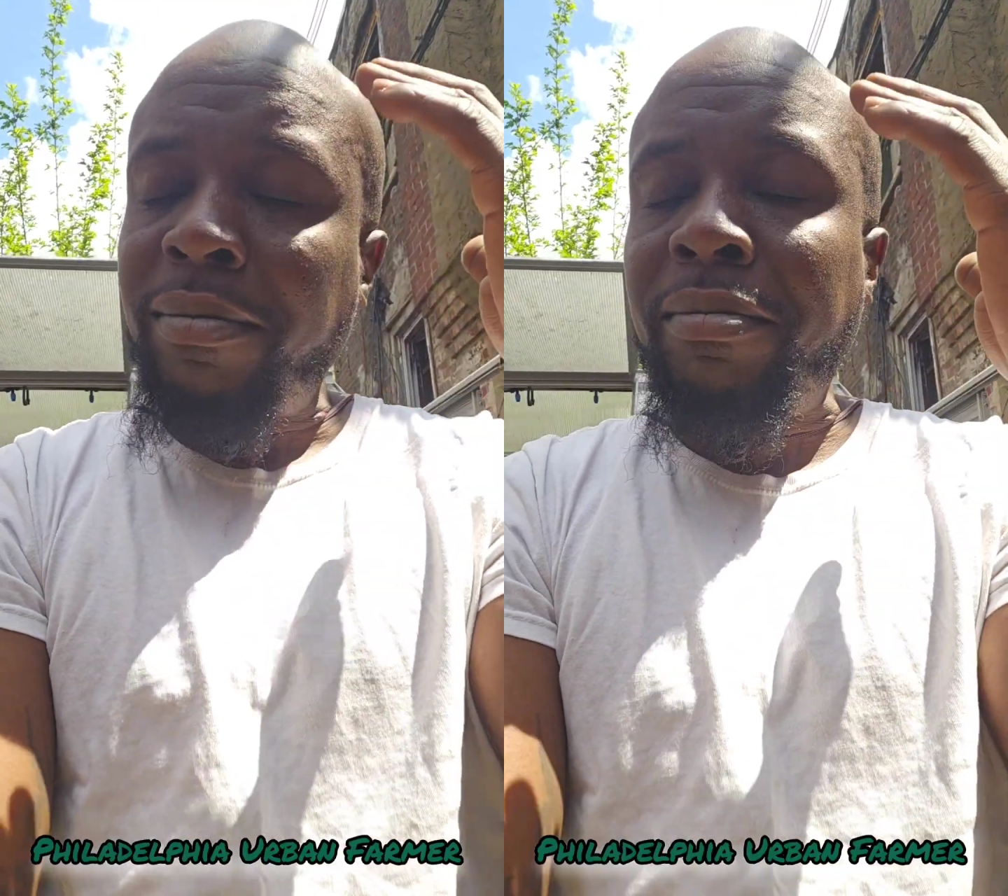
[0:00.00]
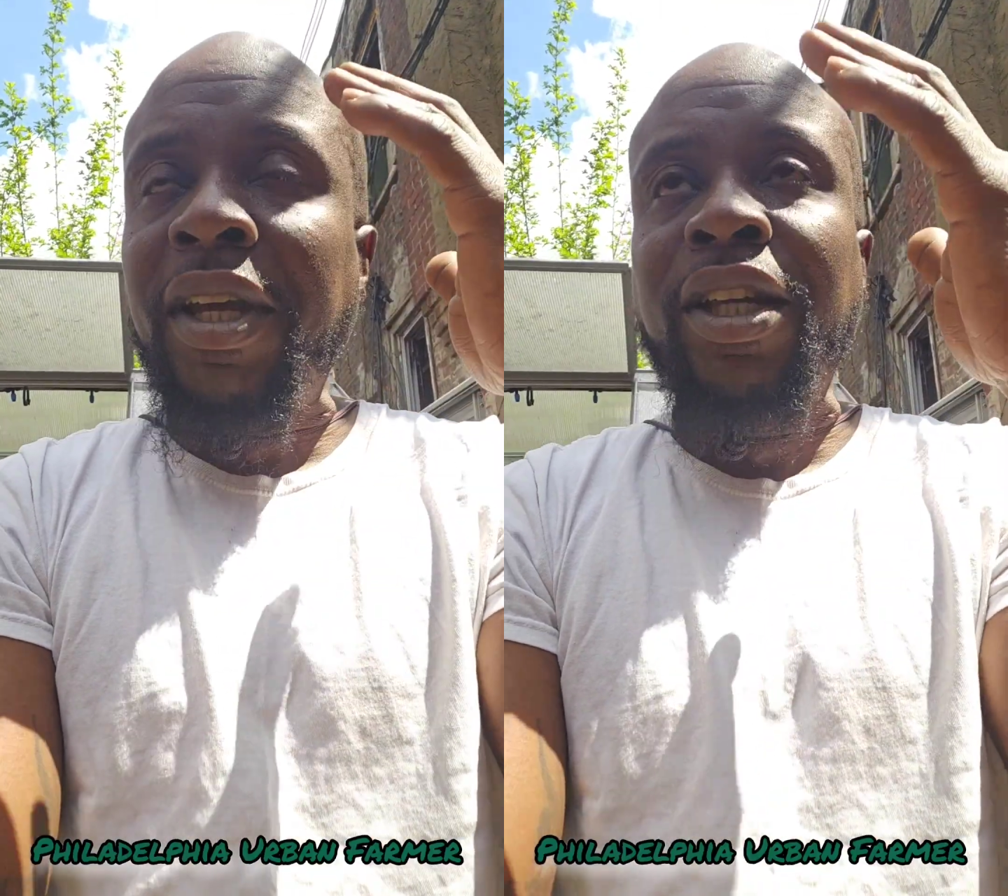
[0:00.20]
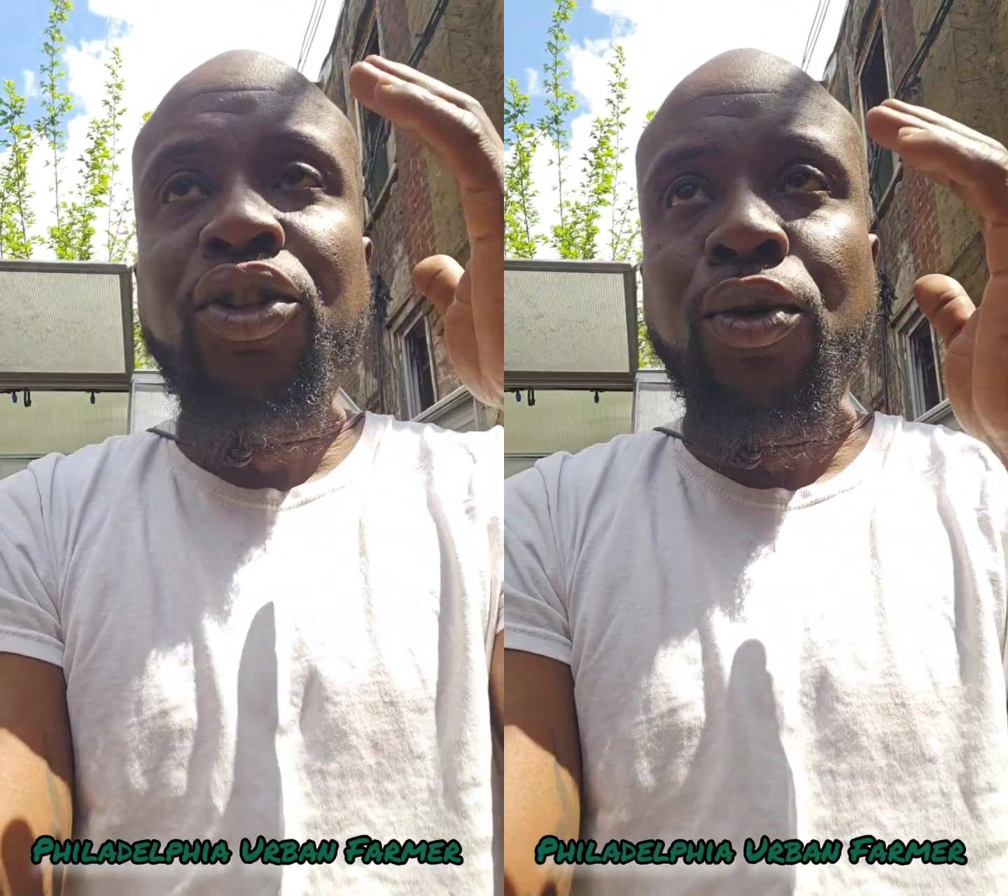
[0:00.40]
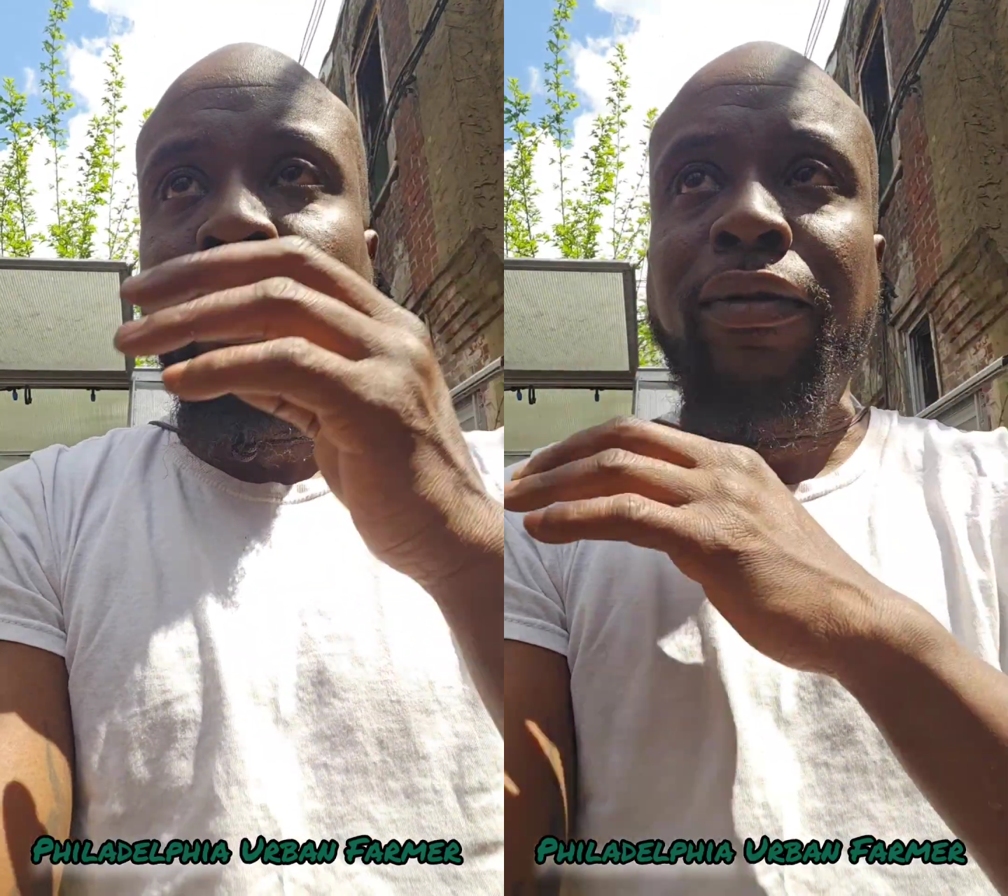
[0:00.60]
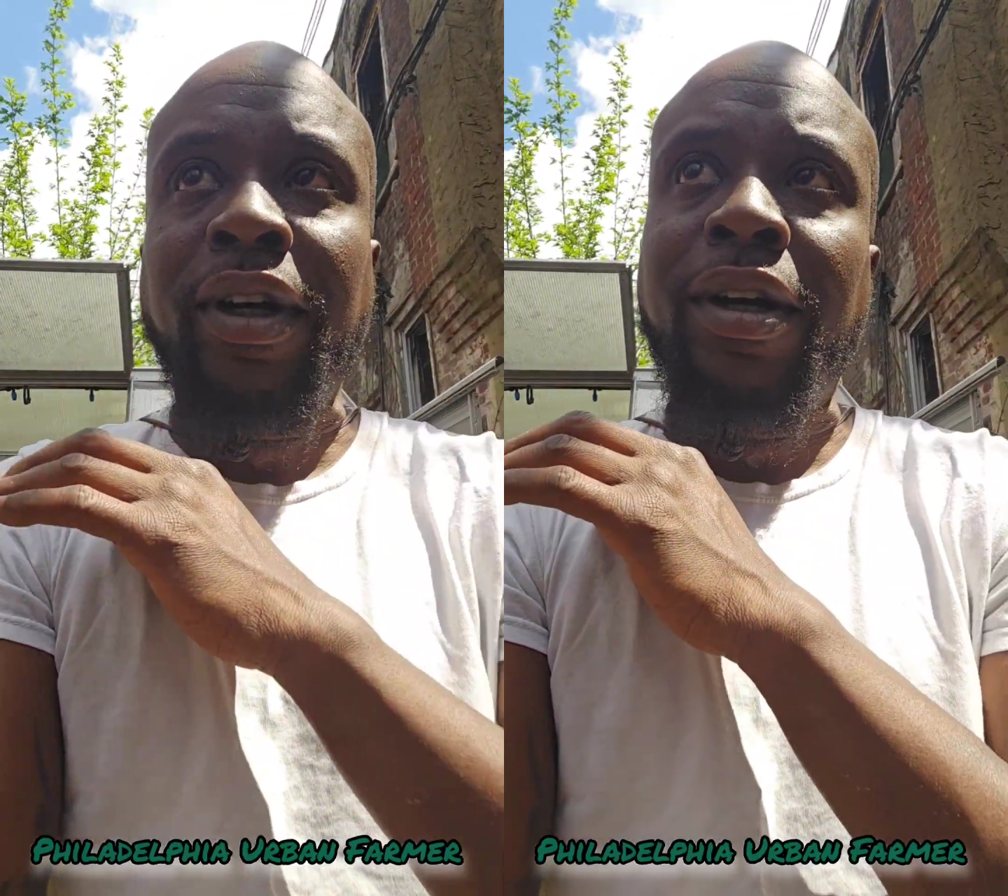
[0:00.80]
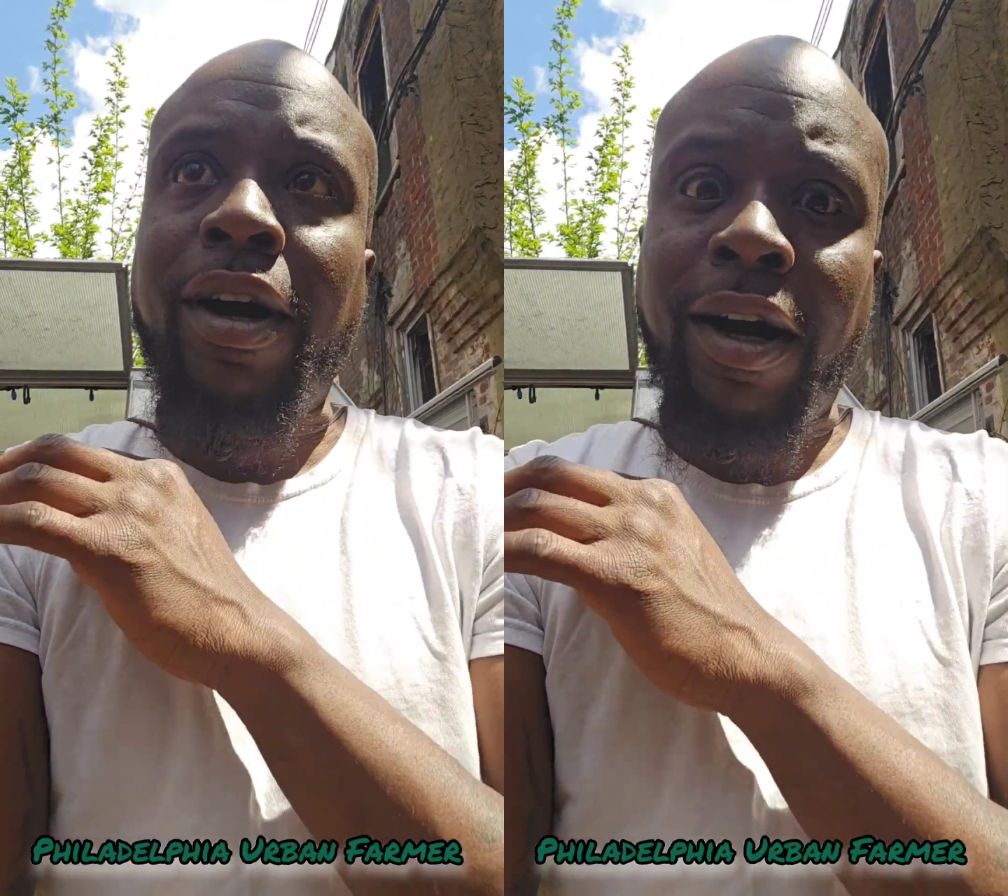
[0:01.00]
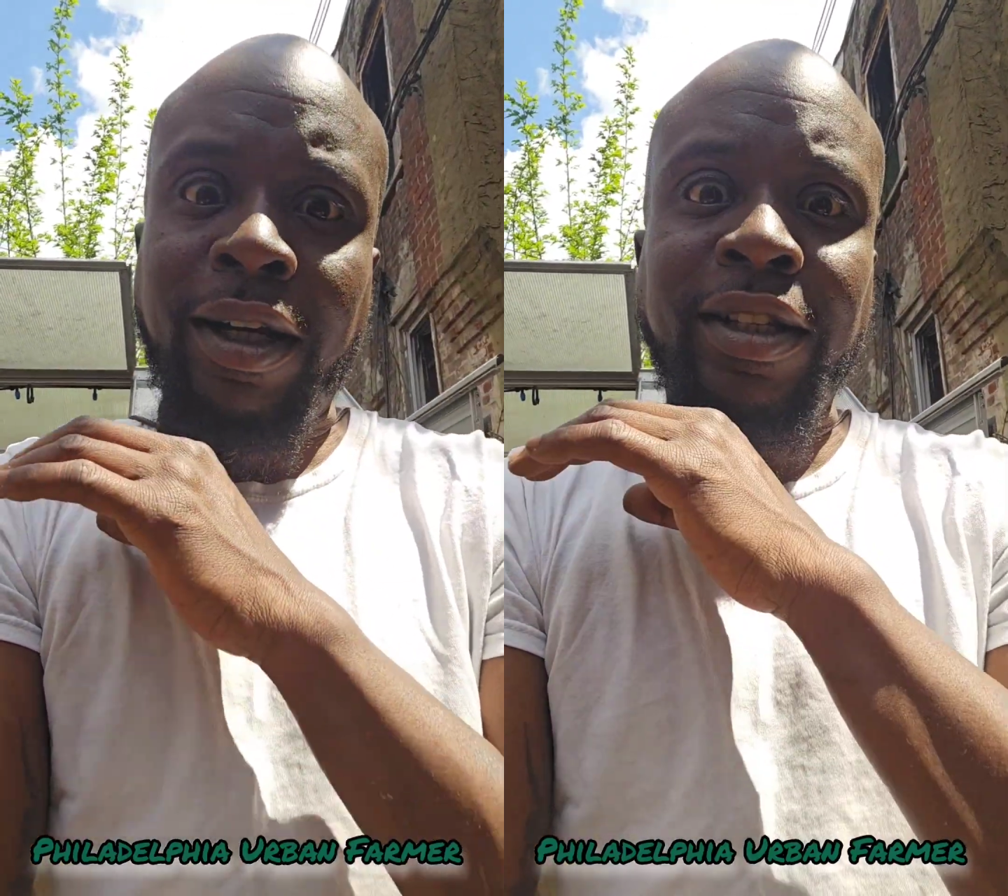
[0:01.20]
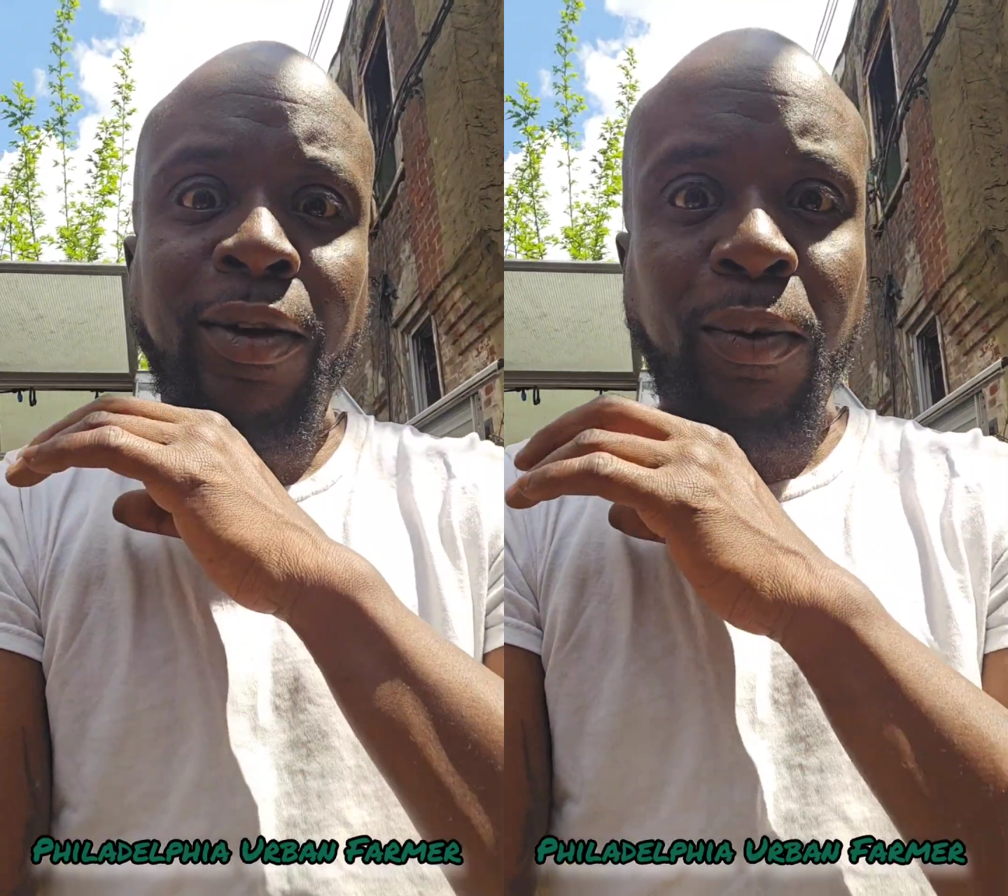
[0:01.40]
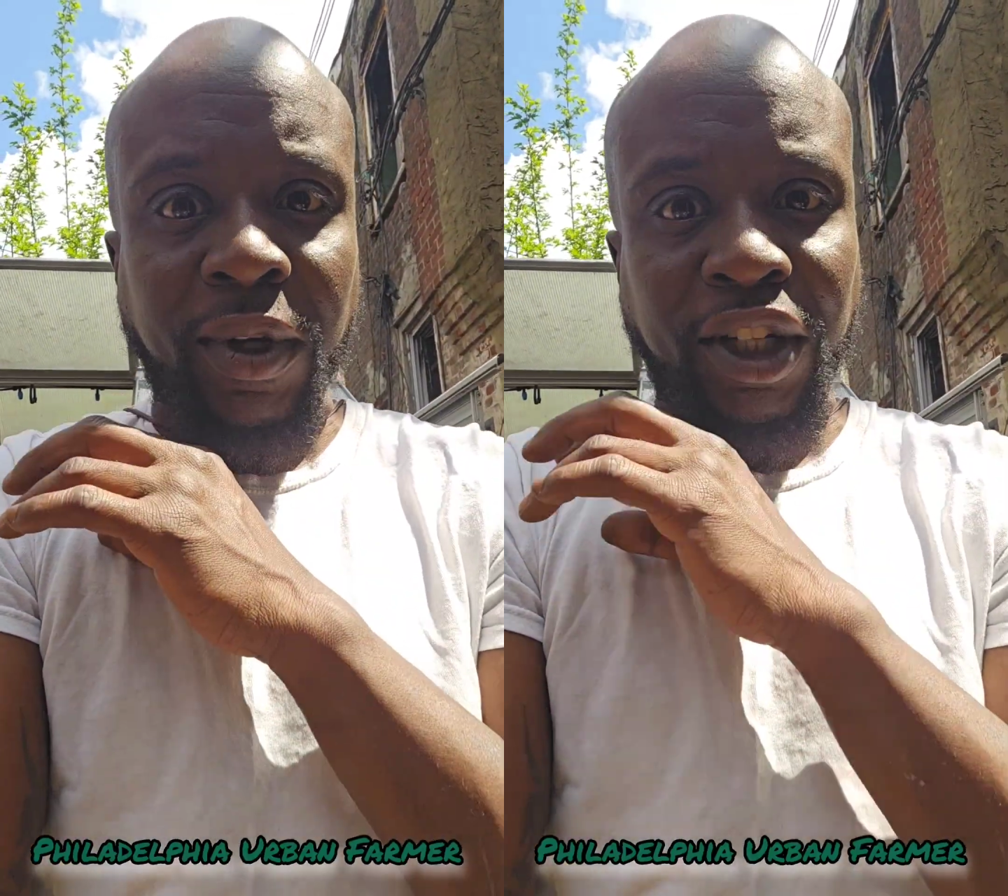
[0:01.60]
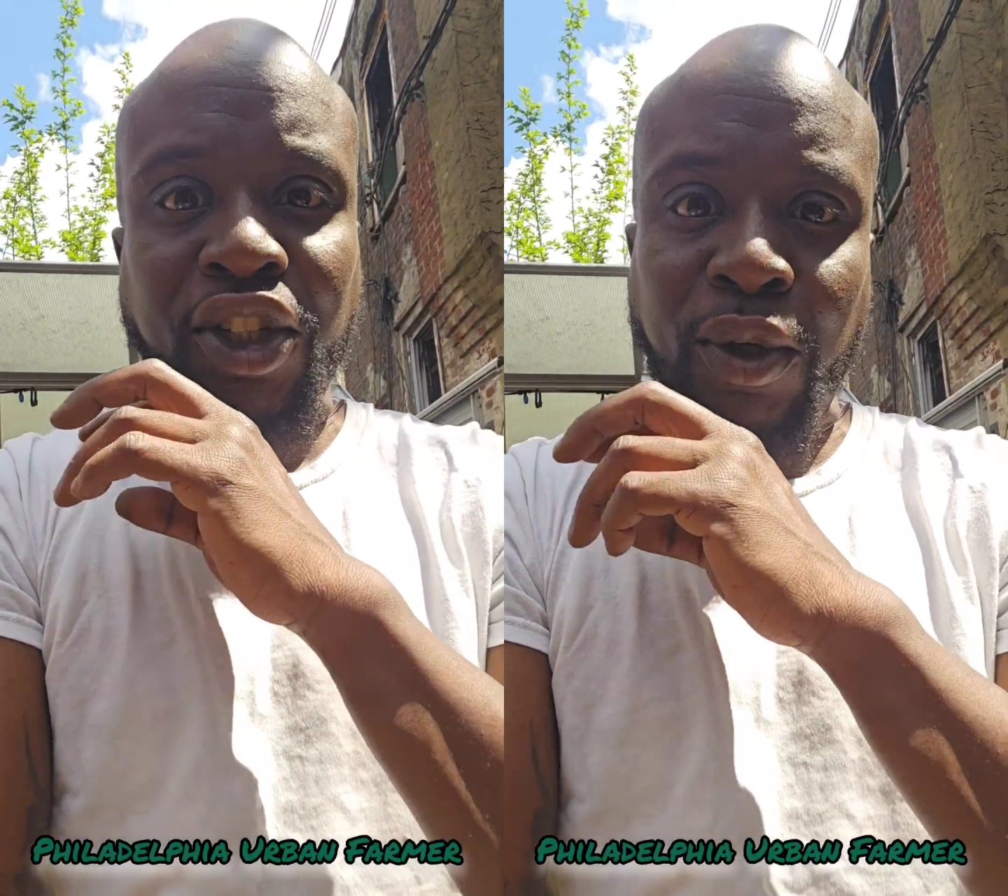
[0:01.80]
Make sure, regardless of
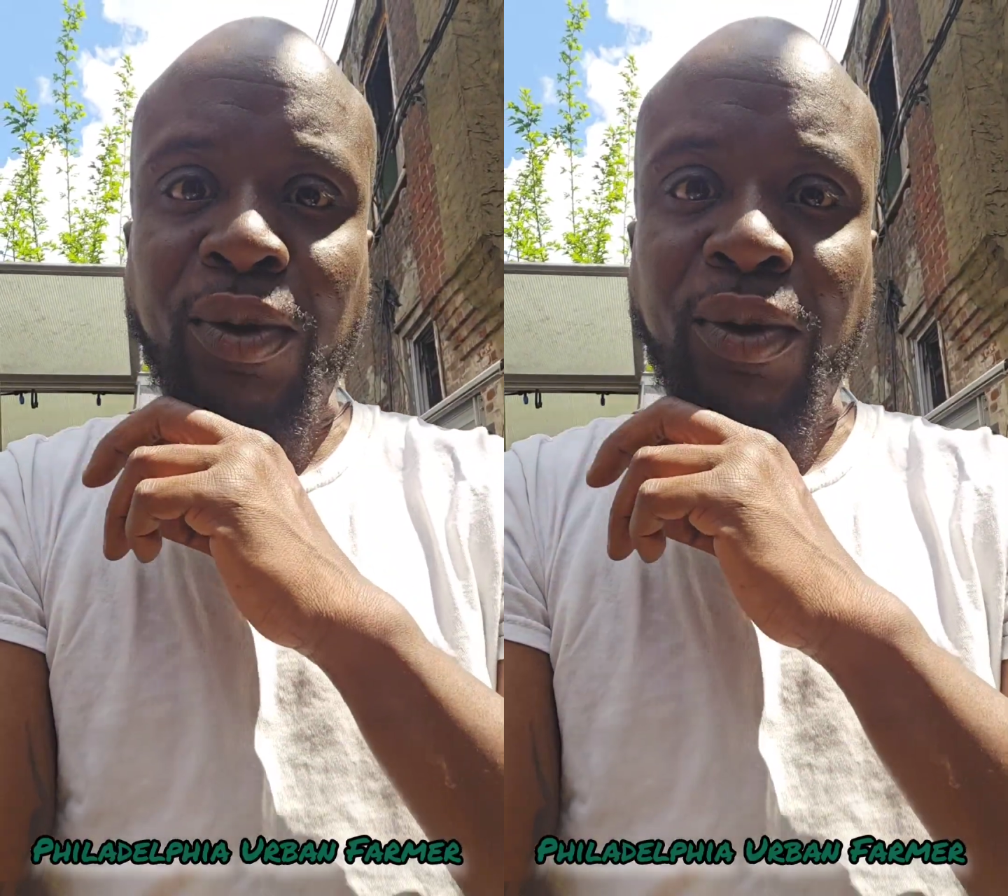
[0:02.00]
what